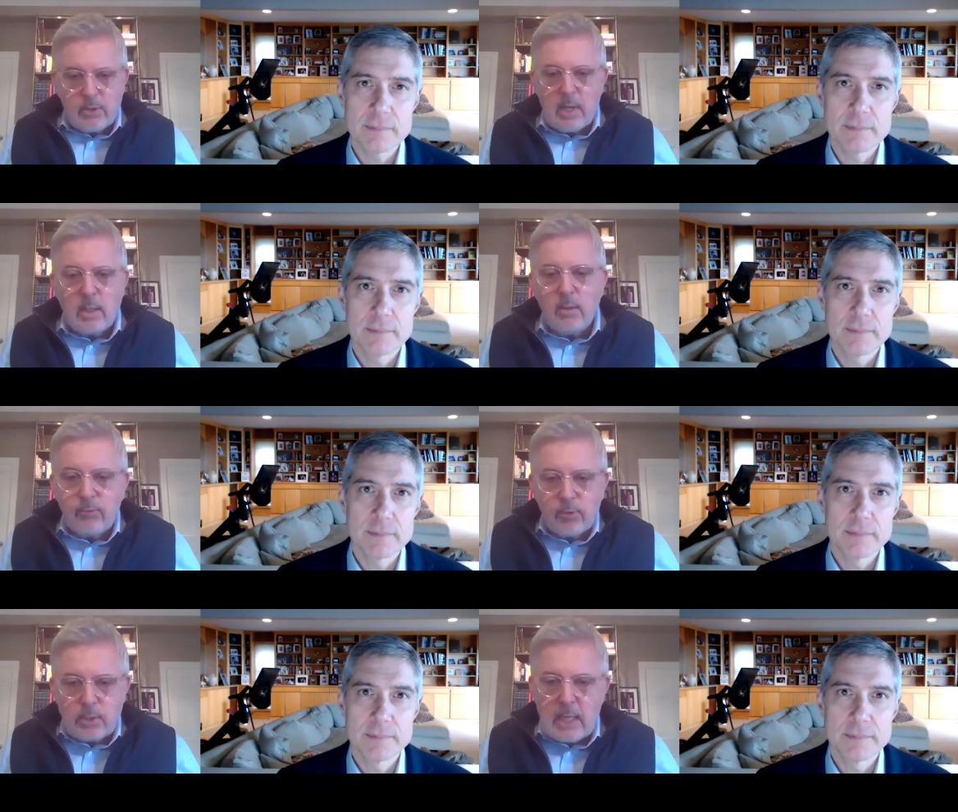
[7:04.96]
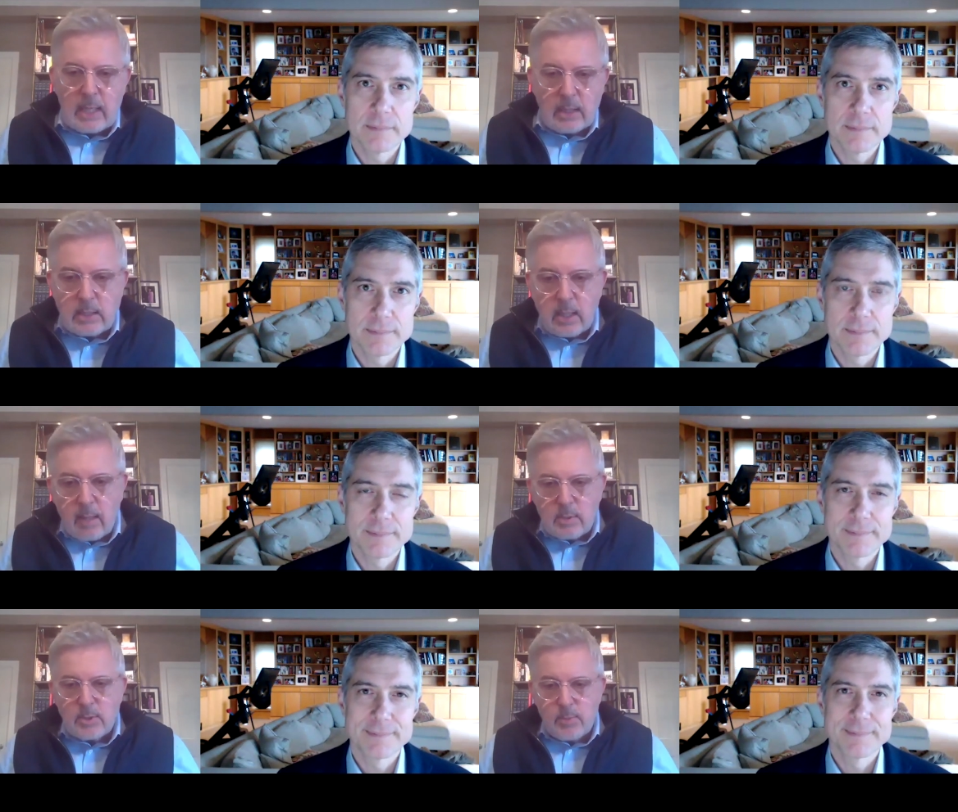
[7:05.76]
Speaker 1: want to thank you for taking the
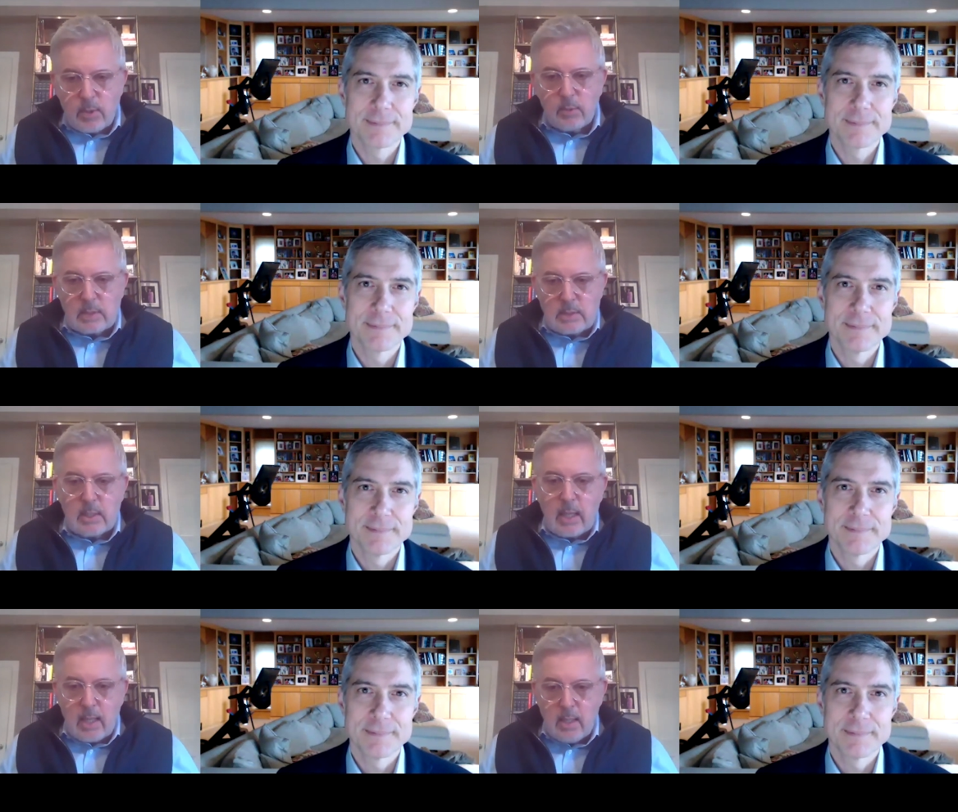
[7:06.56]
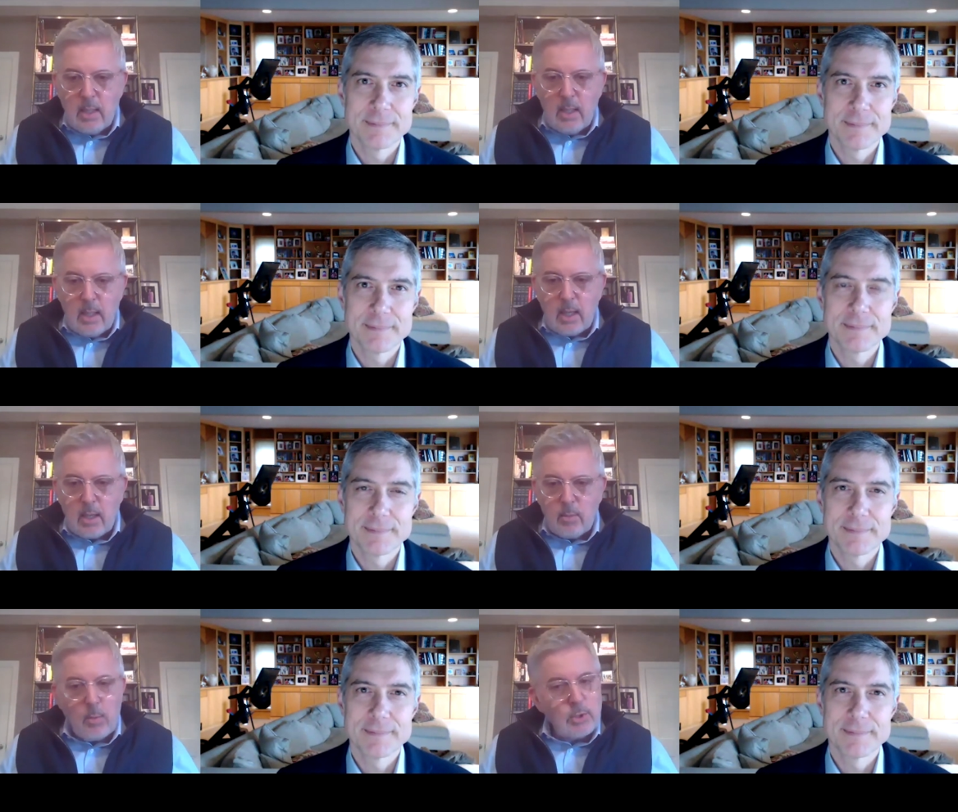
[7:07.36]
time to speak with us today.
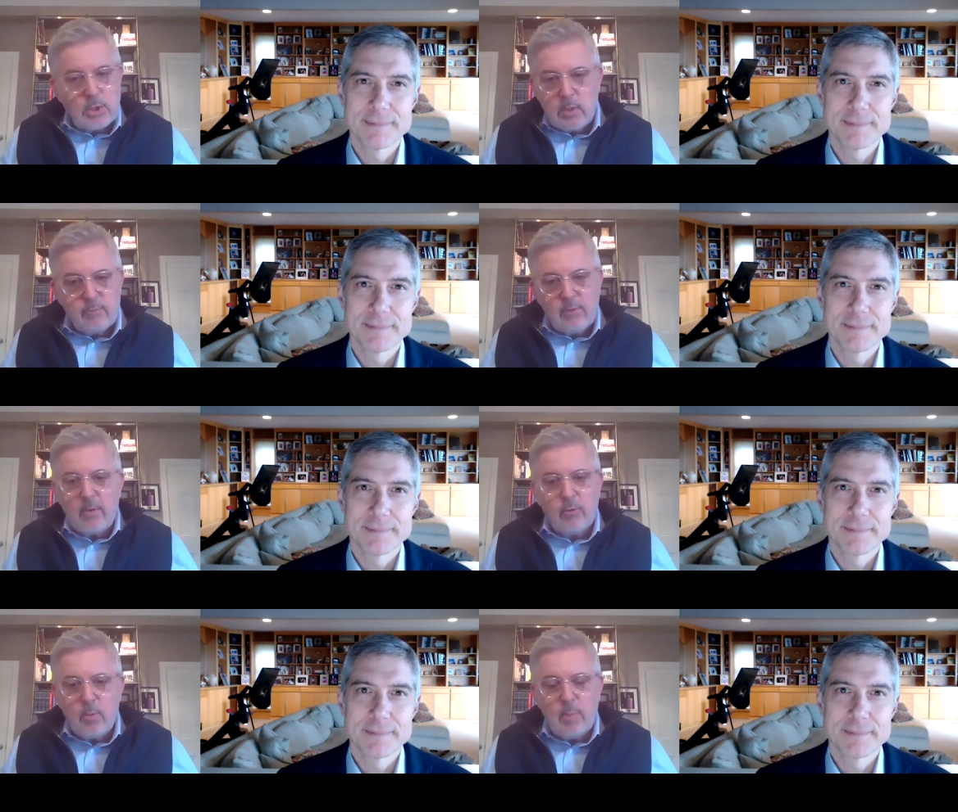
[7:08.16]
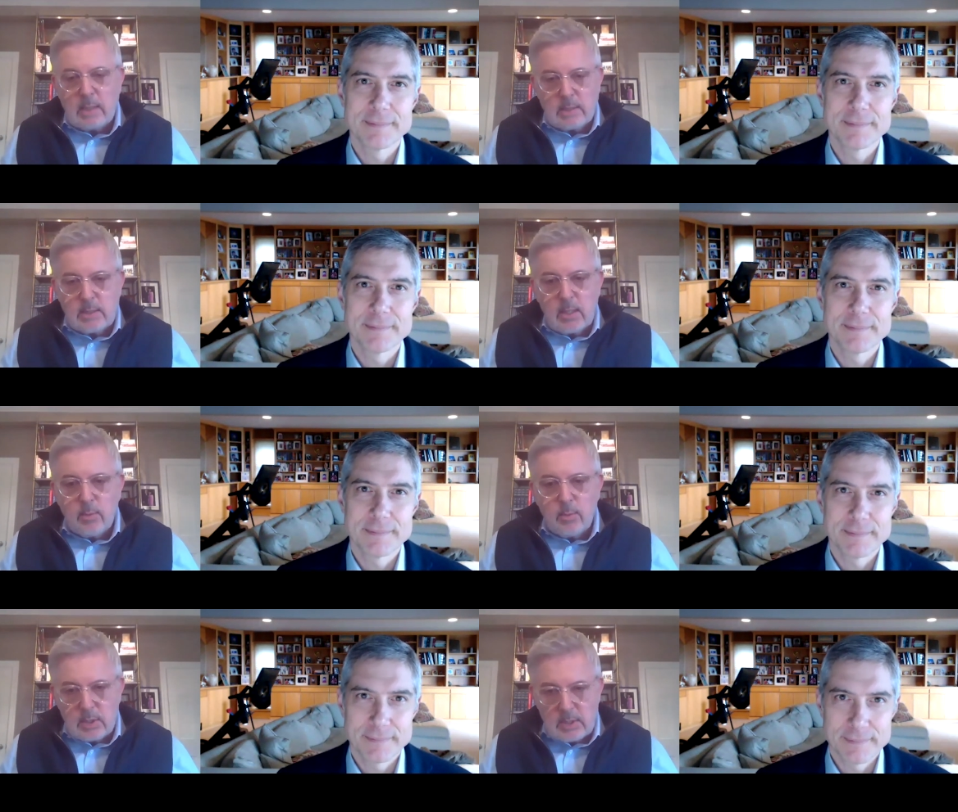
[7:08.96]
Uh, we wish you the very, very
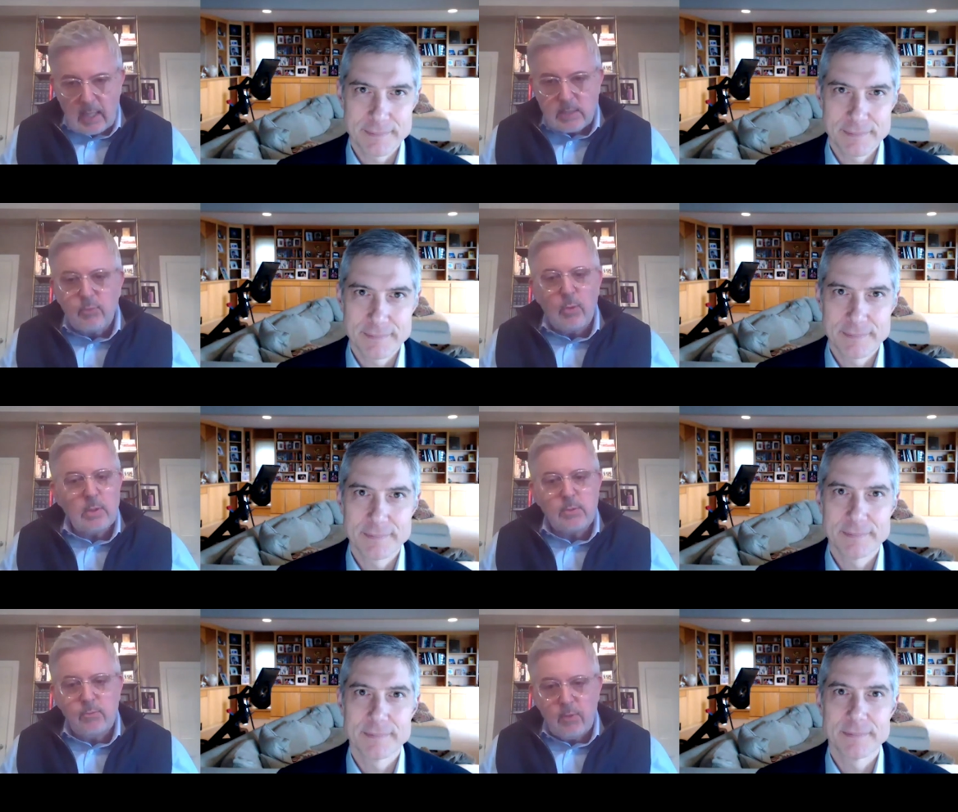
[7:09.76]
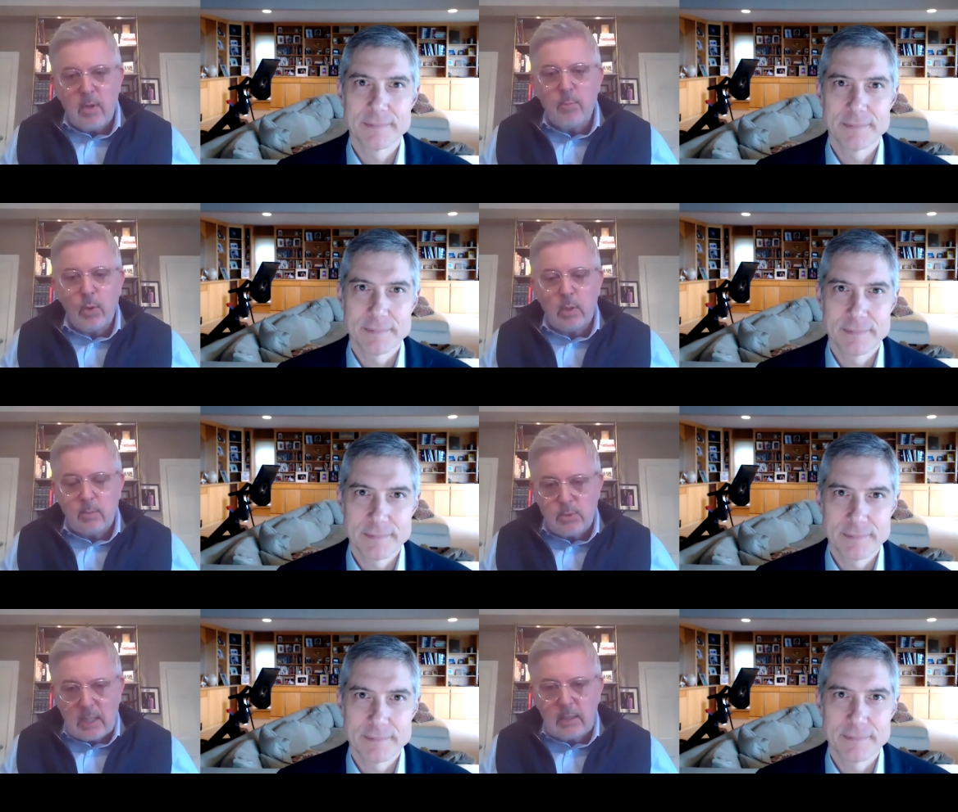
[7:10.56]
best uh, with the task force, very
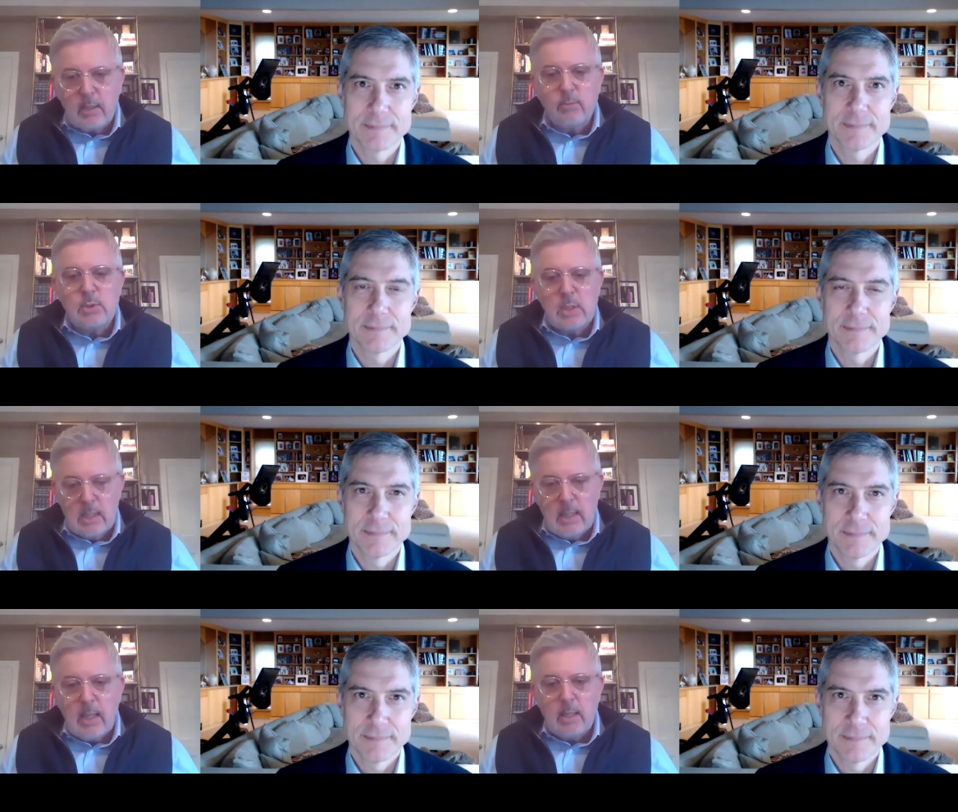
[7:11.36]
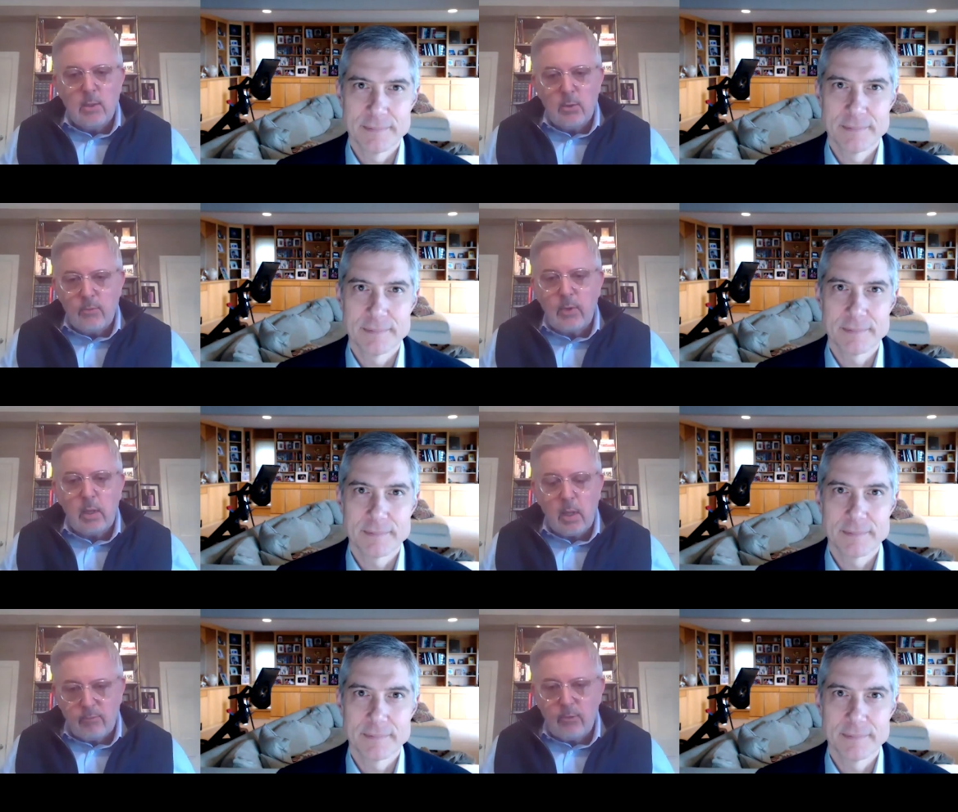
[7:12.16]
important objectives. And know
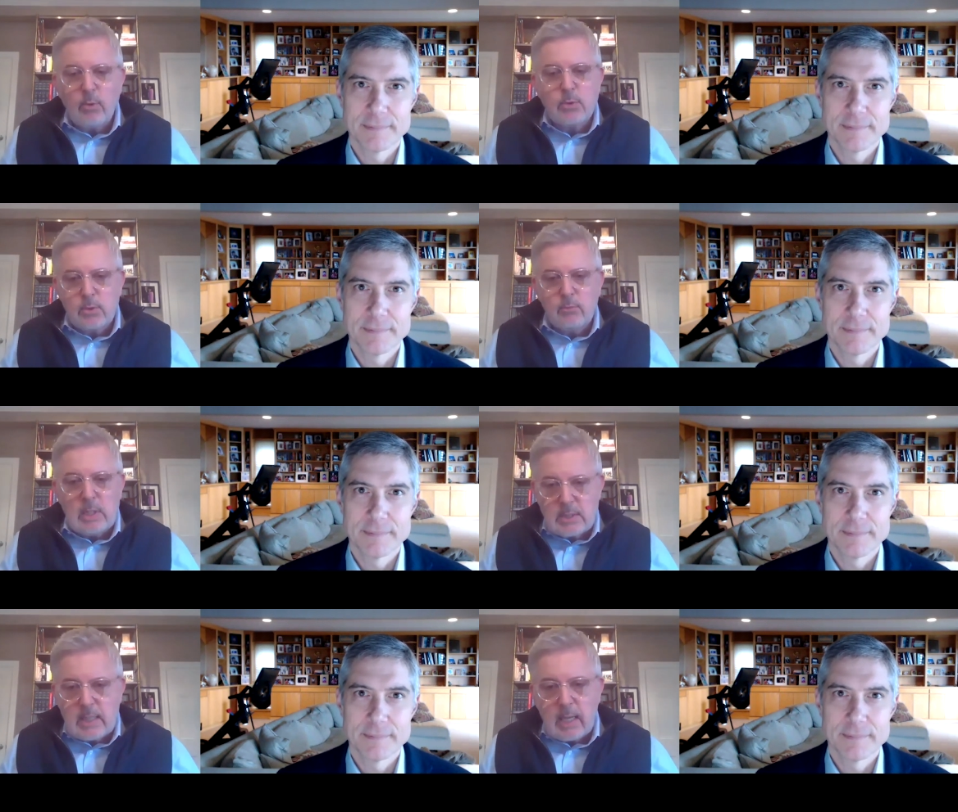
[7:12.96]
you've got a lot of folks that are really